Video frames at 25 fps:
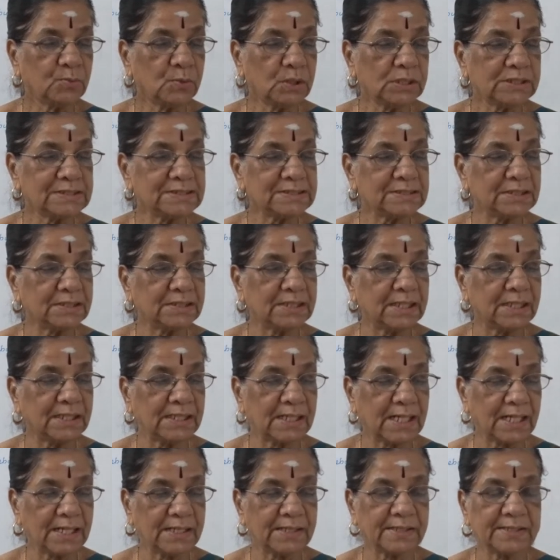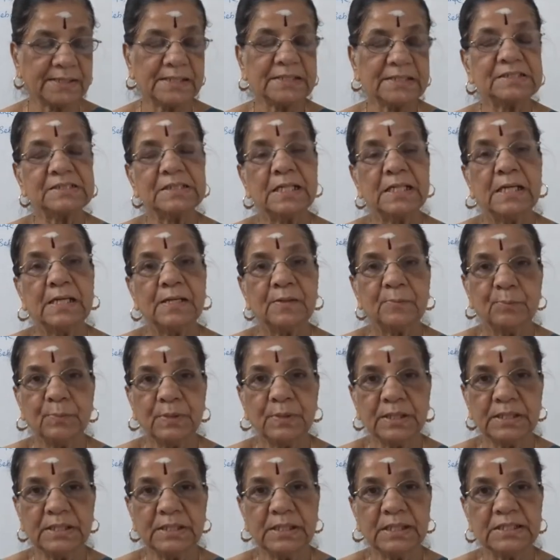box or the larynx
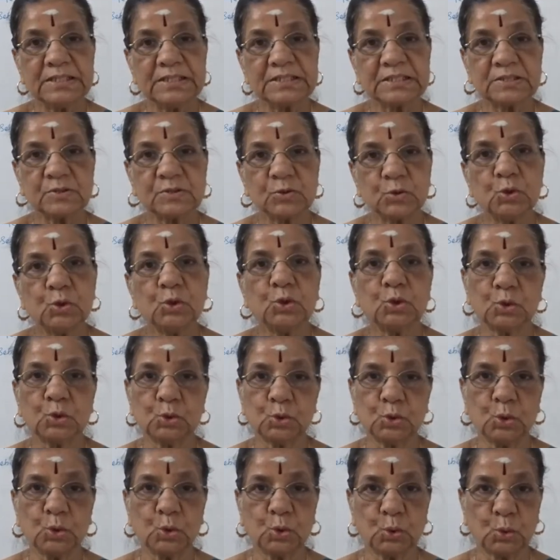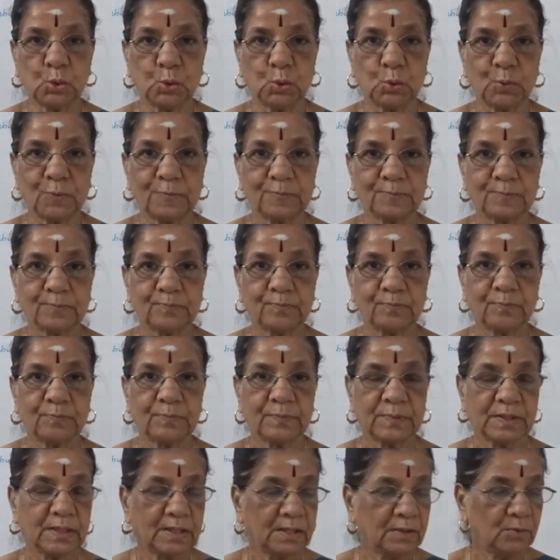begins to grow.
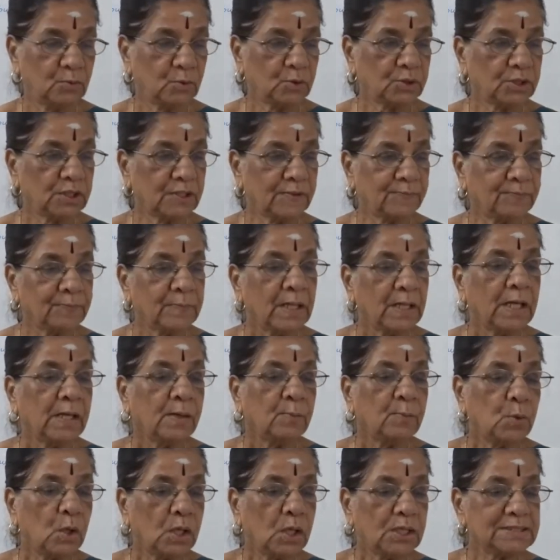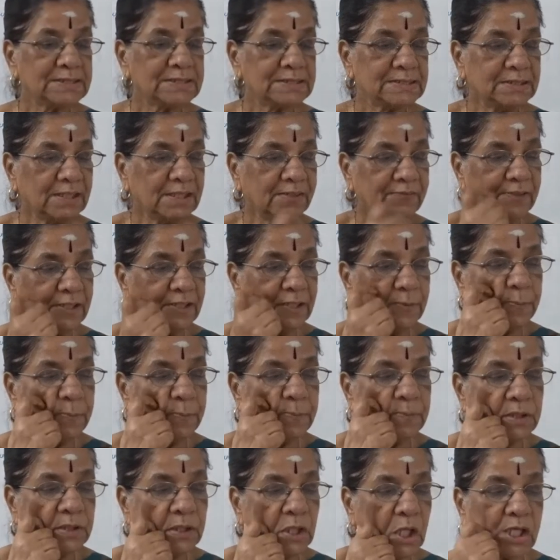Okay, boys develop
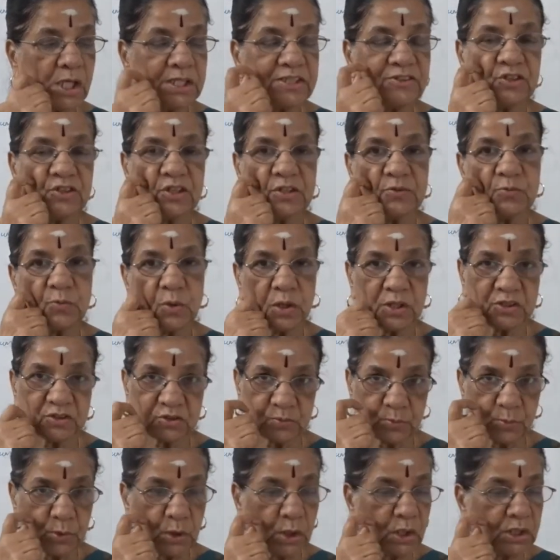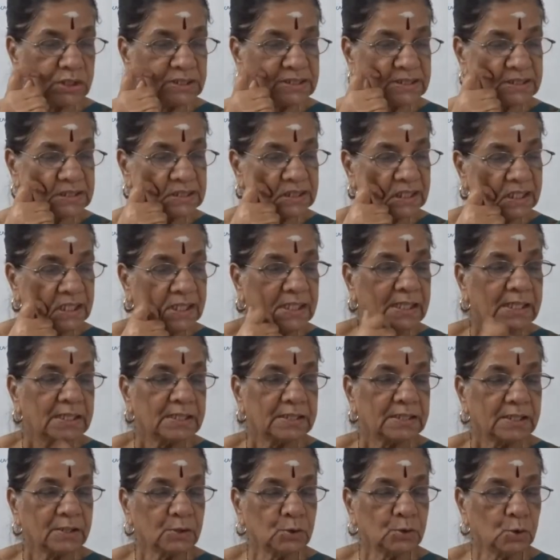larger voice box.
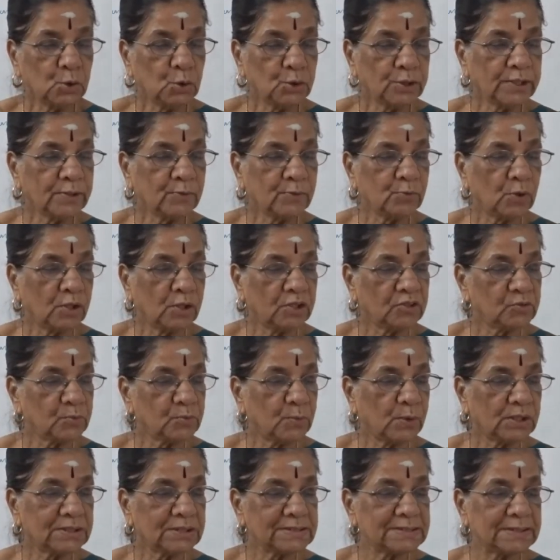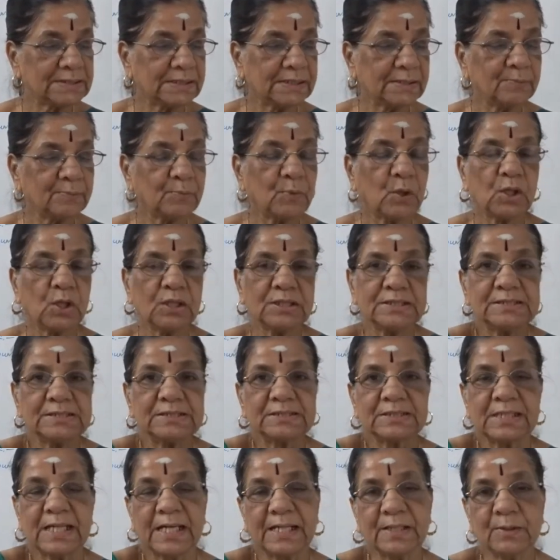The growing voice box in boys
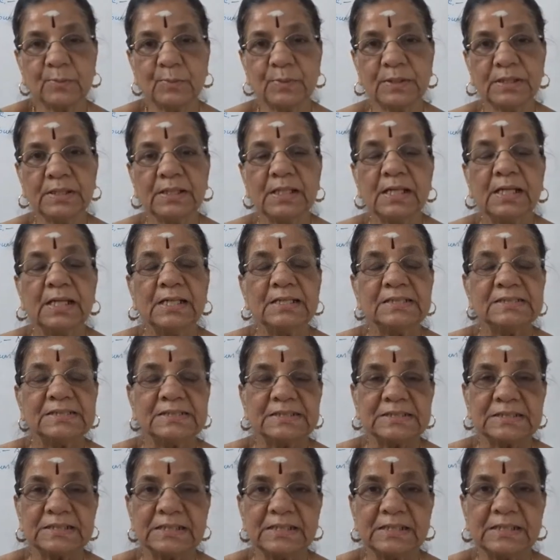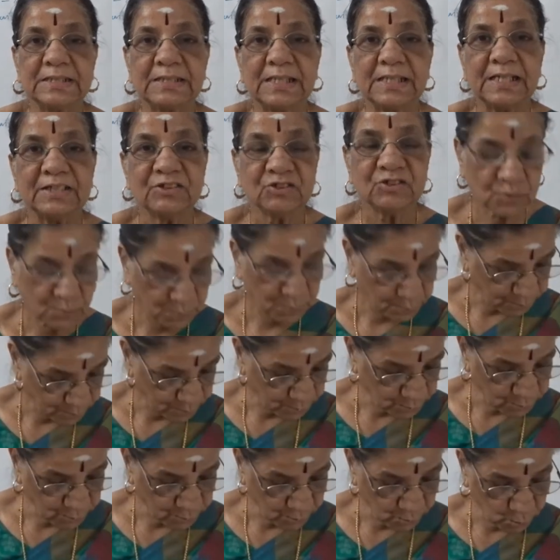can be seen as
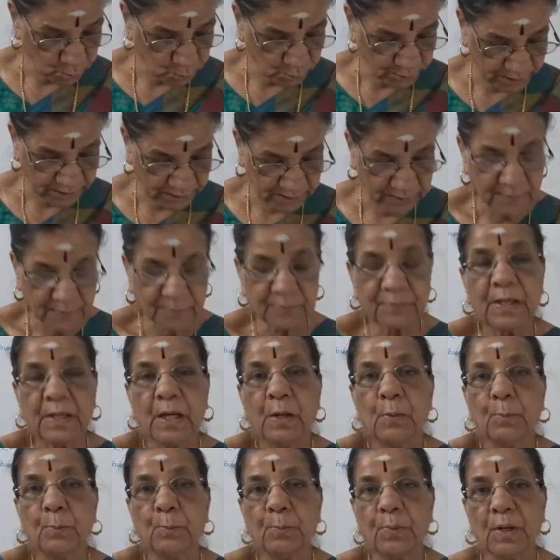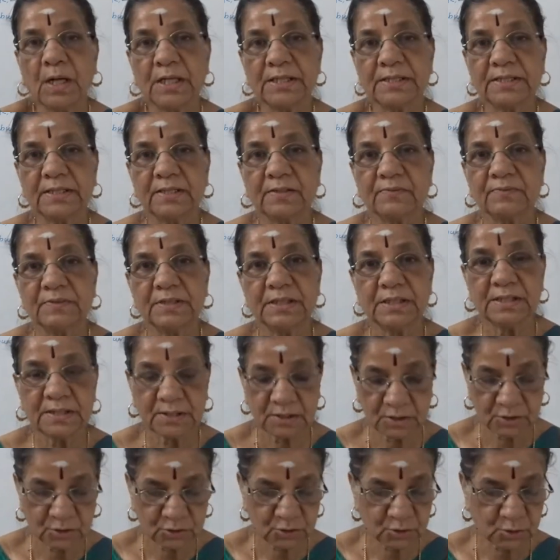protruding part of the
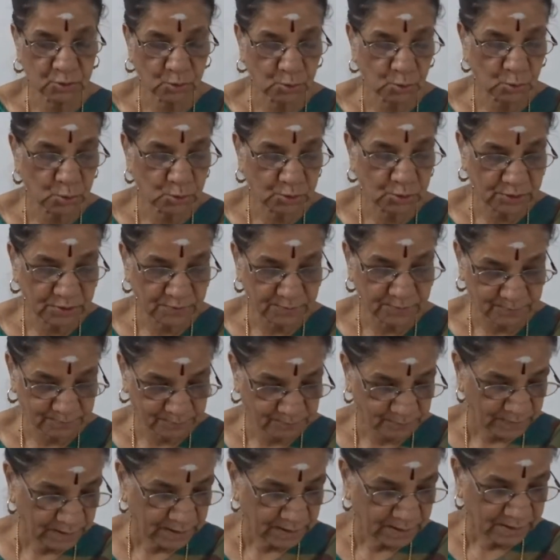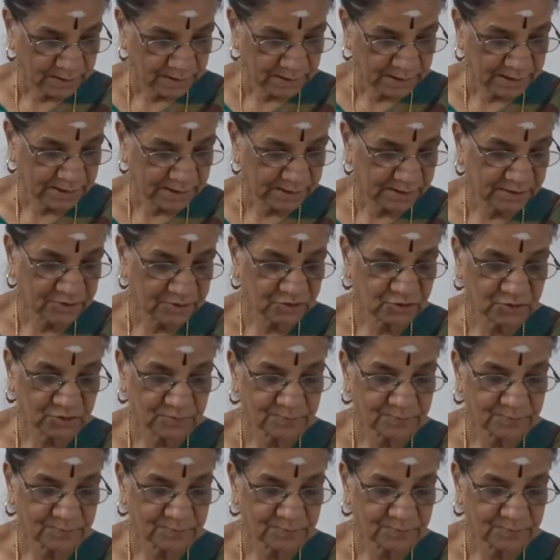throat. That is